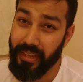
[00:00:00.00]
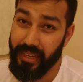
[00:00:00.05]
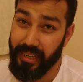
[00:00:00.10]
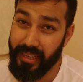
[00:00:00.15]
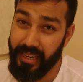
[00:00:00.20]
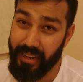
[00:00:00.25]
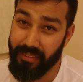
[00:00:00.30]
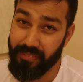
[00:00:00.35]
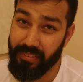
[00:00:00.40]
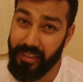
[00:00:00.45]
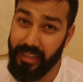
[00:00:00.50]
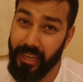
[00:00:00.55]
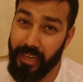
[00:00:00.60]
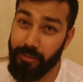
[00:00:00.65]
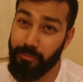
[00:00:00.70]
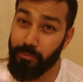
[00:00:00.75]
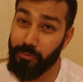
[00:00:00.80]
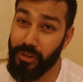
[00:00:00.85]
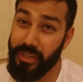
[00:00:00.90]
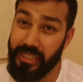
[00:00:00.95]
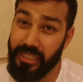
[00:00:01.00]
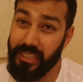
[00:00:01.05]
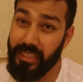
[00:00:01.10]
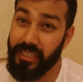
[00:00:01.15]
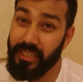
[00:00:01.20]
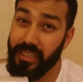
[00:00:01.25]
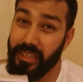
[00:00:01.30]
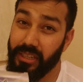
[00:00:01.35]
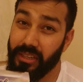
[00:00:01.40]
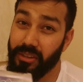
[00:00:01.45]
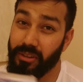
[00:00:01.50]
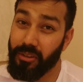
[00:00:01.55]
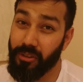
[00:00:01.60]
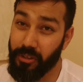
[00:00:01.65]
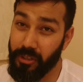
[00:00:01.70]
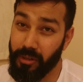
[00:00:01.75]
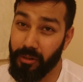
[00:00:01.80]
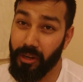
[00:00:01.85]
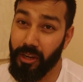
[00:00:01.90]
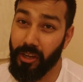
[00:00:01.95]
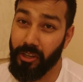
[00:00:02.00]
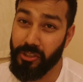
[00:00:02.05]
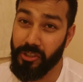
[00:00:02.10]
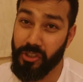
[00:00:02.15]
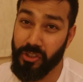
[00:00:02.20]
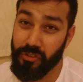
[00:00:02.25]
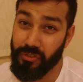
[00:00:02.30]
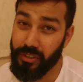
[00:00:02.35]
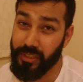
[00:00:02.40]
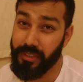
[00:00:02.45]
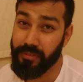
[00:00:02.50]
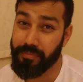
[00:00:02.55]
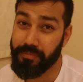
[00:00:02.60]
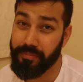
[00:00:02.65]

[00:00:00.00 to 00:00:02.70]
and have the game ready on a larger screen.